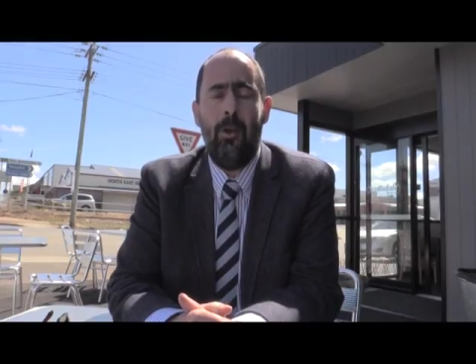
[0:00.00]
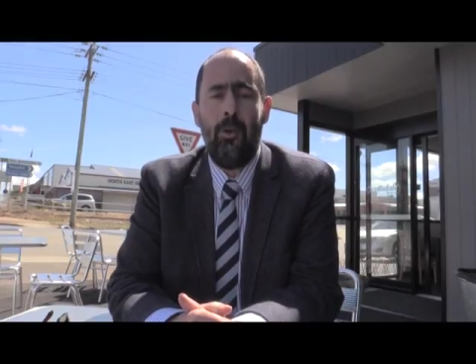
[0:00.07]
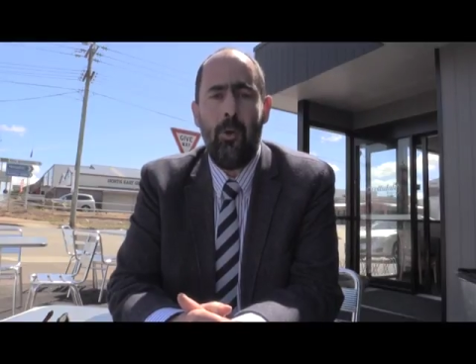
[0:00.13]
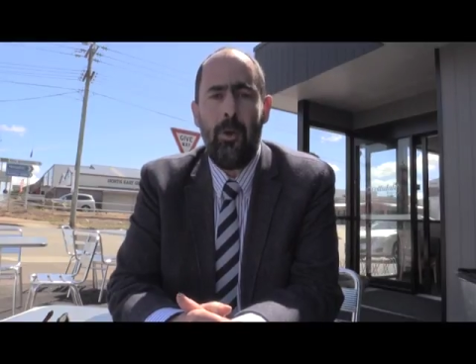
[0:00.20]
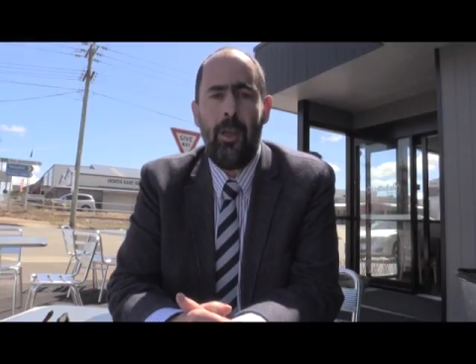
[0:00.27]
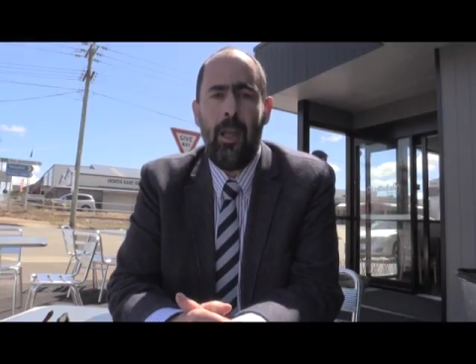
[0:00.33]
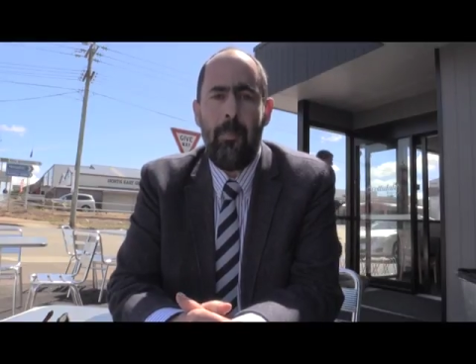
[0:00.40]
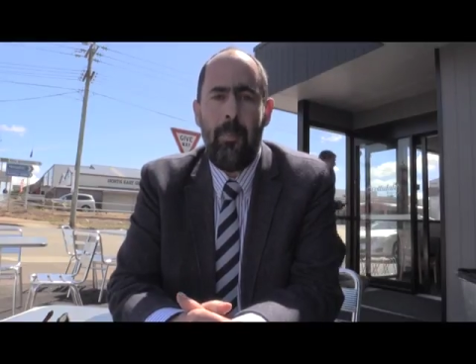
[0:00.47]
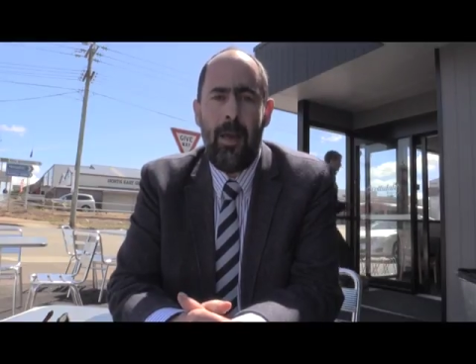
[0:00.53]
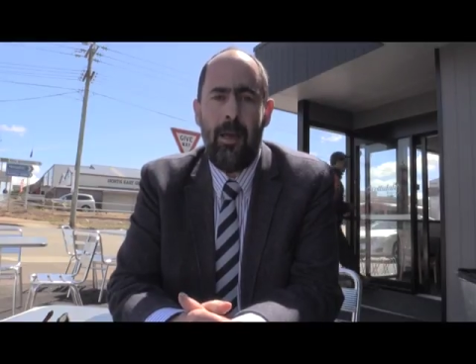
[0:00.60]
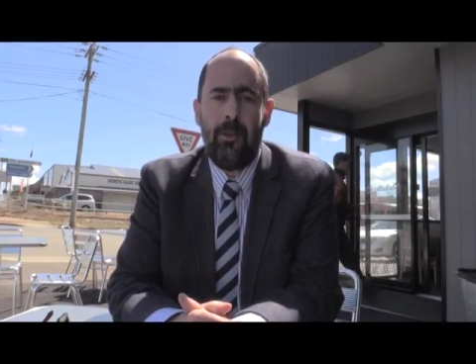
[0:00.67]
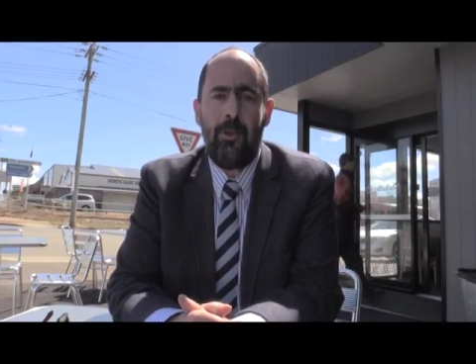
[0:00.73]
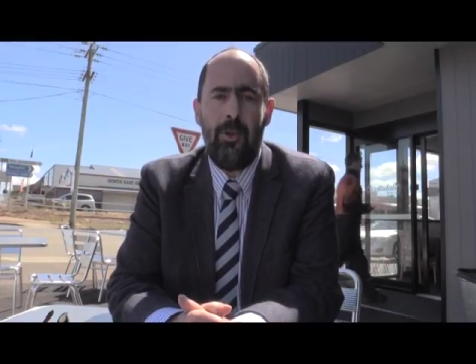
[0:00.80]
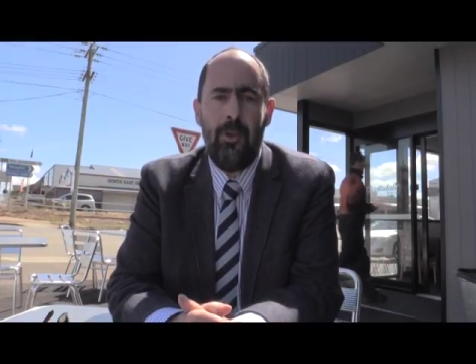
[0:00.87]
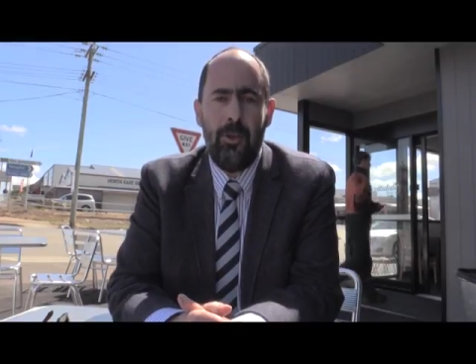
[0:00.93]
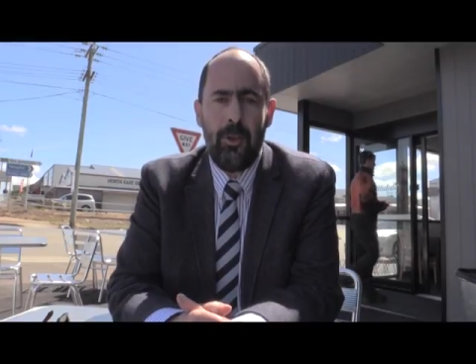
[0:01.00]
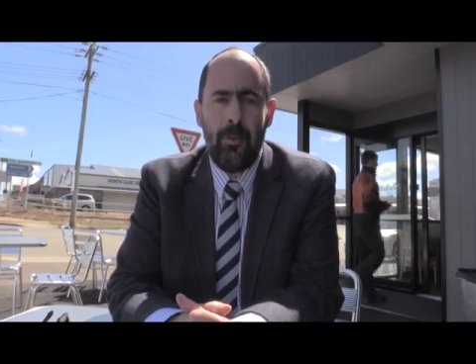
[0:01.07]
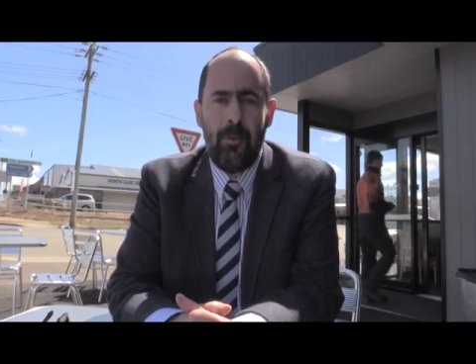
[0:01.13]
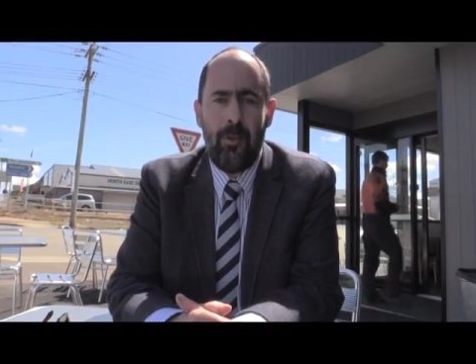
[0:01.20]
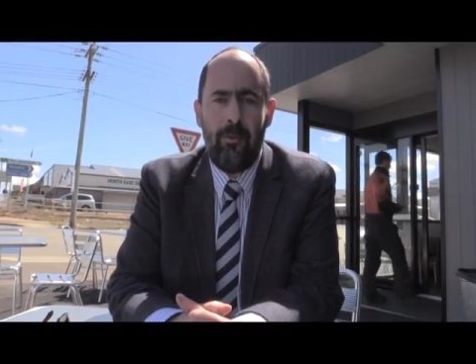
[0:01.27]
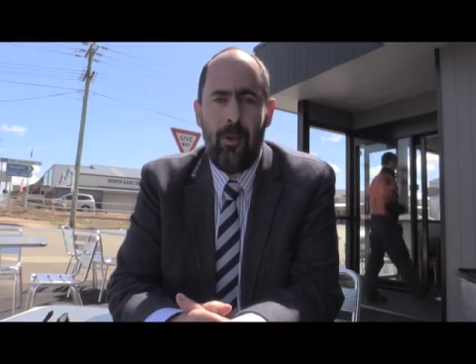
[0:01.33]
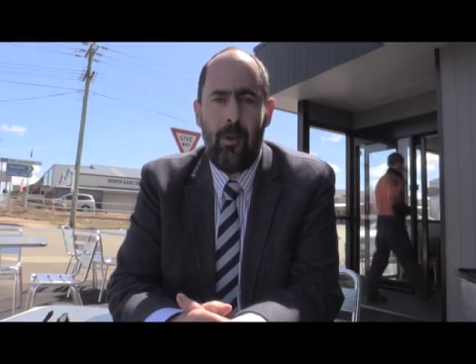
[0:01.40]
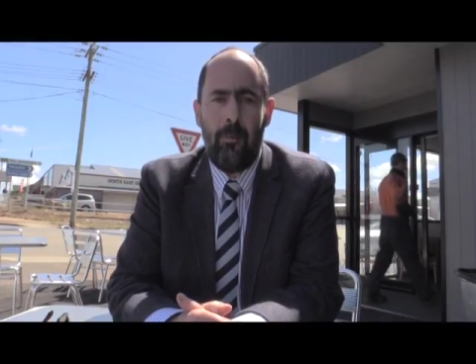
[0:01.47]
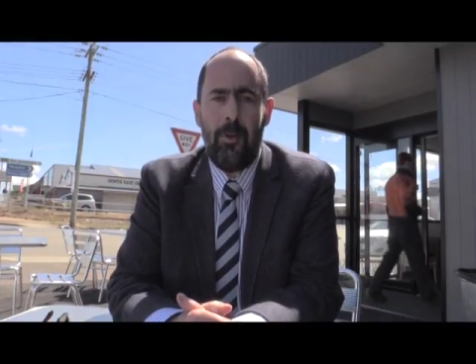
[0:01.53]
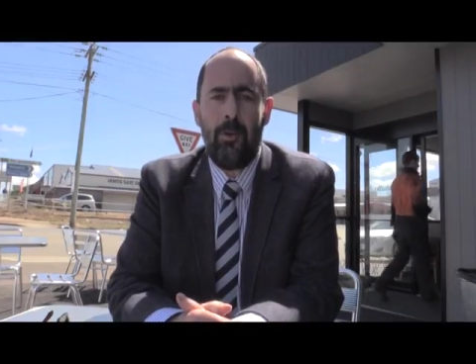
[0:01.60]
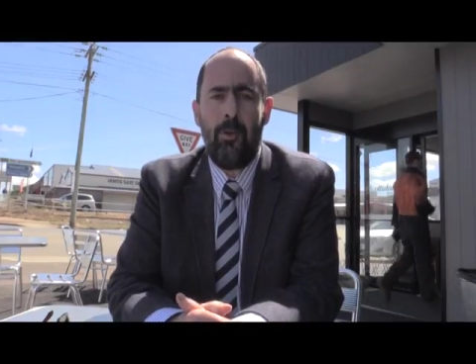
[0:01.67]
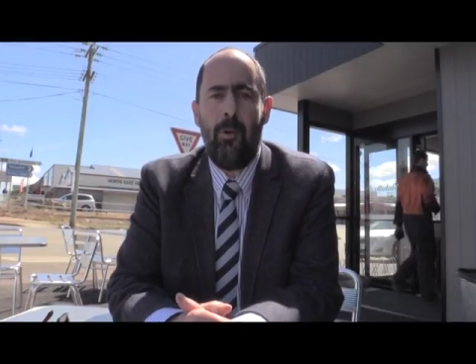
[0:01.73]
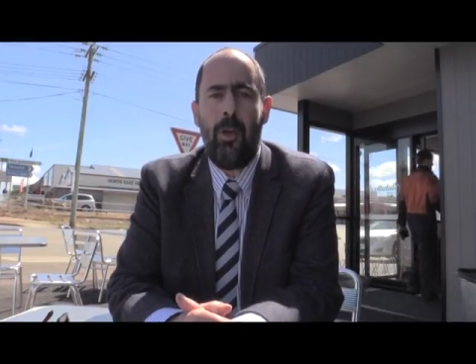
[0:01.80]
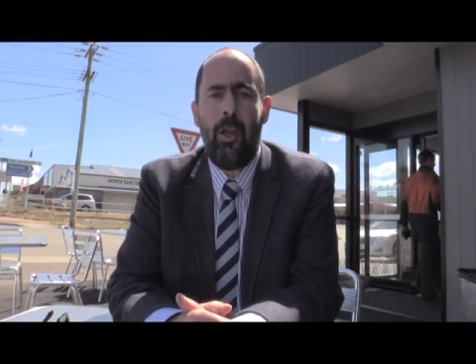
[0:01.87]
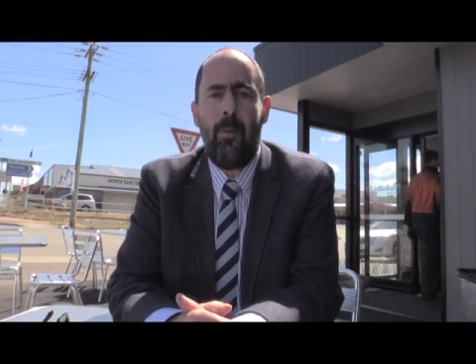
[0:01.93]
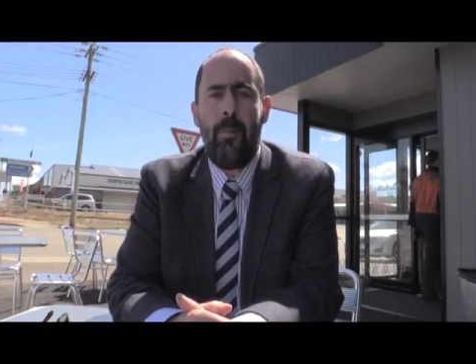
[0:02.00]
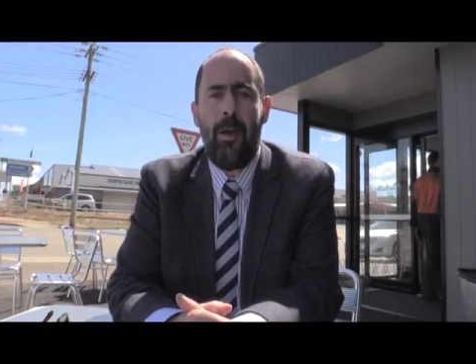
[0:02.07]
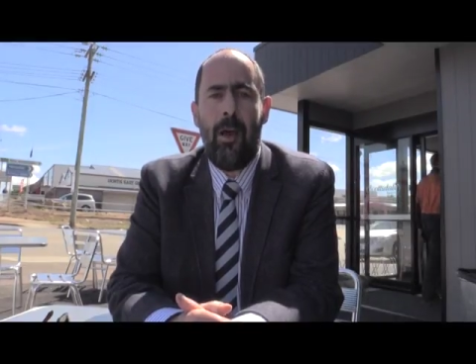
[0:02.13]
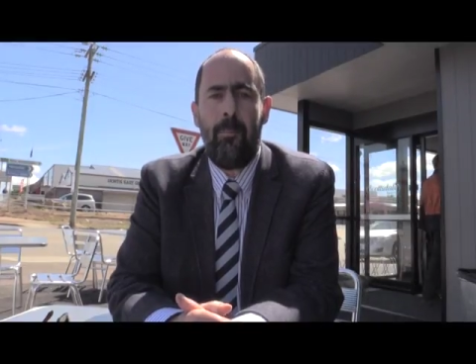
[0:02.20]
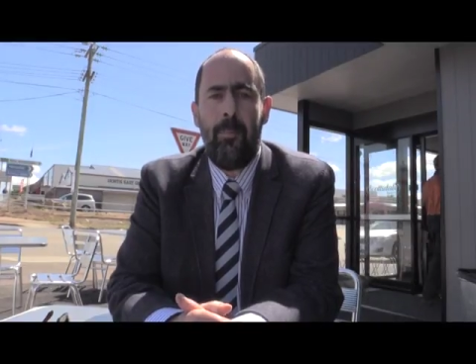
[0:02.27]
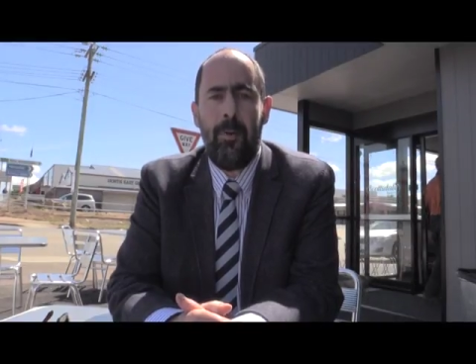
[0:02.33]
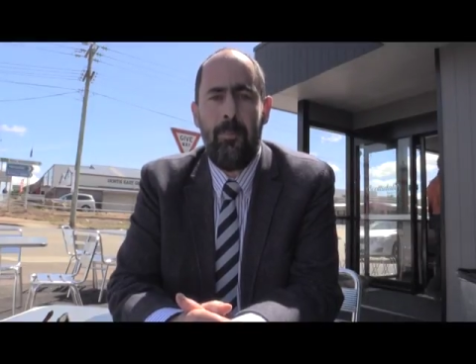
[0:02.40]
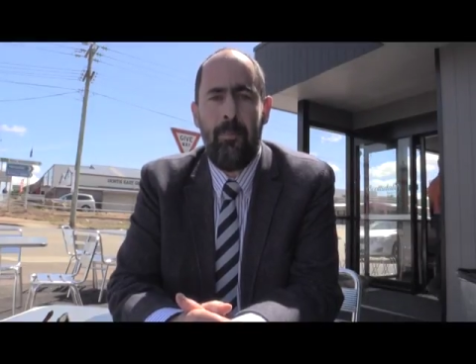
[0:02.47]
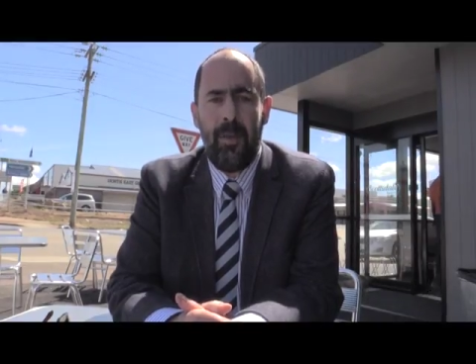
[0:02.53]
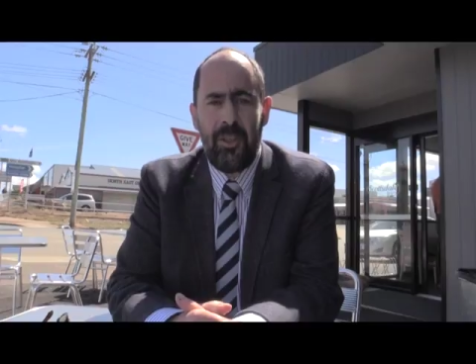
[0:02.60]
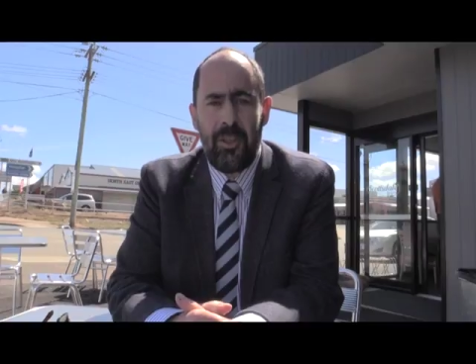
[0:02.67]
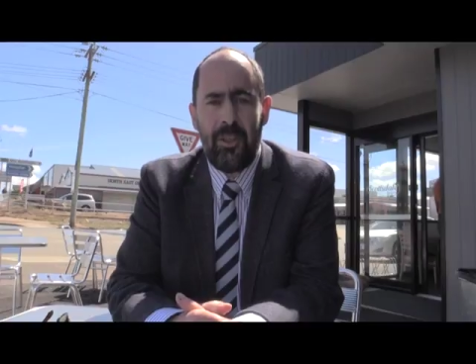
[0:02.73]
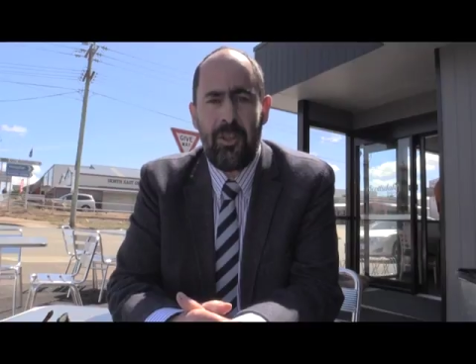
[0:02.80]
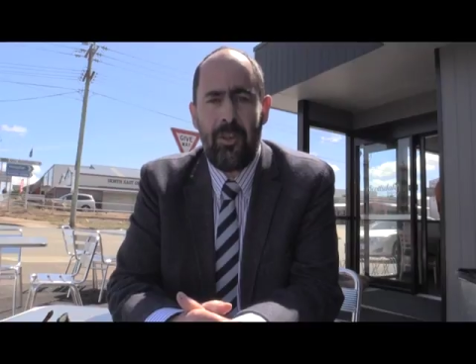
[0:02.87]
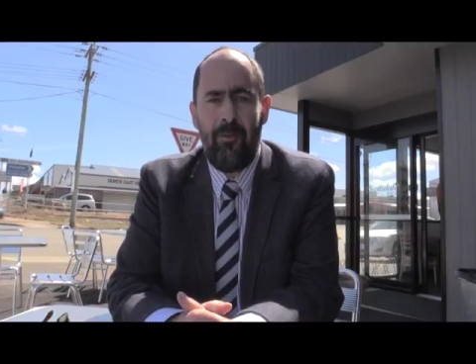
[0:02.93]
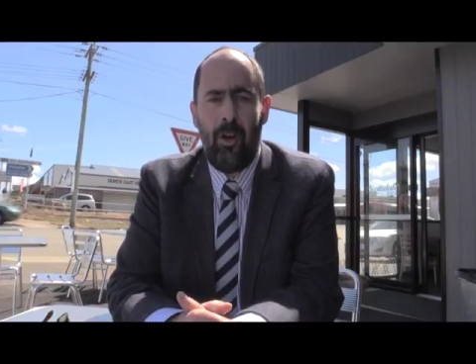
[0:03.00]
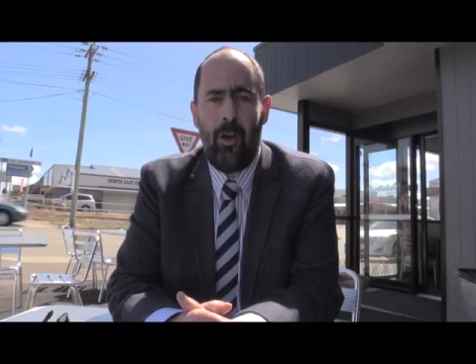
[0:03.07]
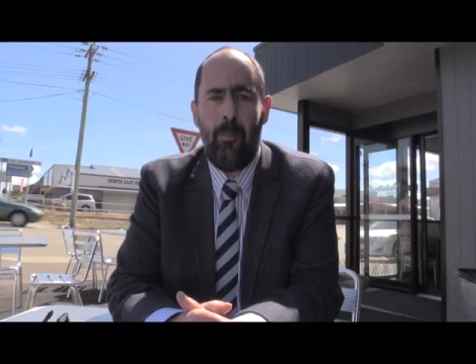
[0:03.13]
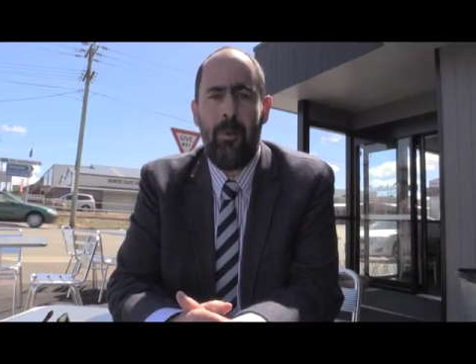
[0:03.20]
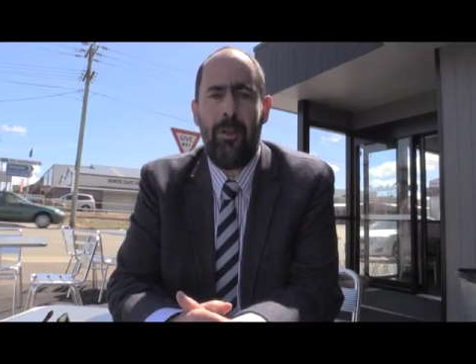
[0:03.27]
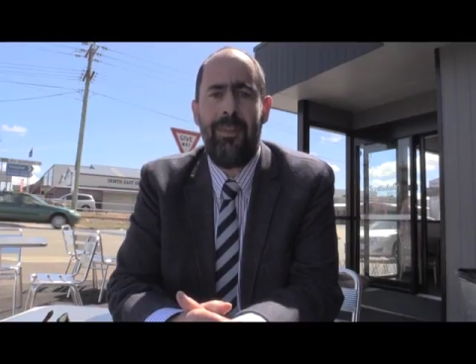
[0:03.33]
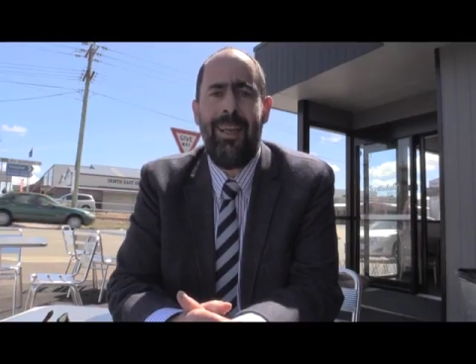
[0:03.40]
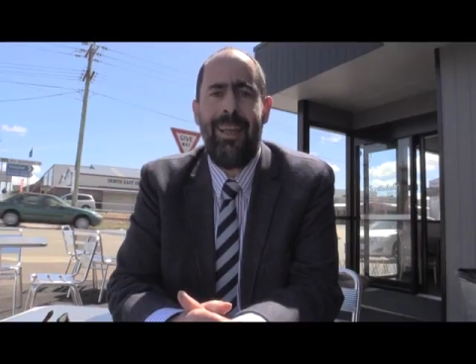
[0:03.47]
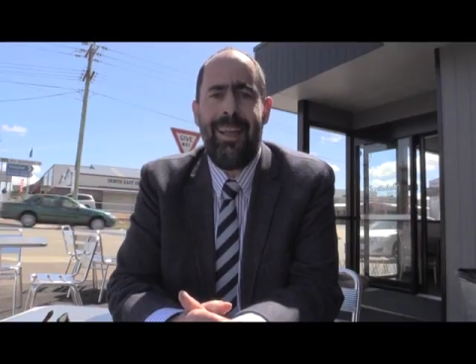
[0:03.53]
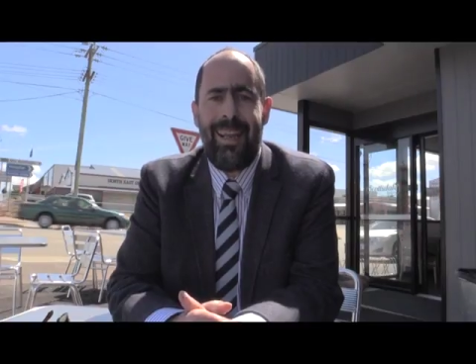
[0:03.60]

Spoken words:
talking about tourism development, talking about the business development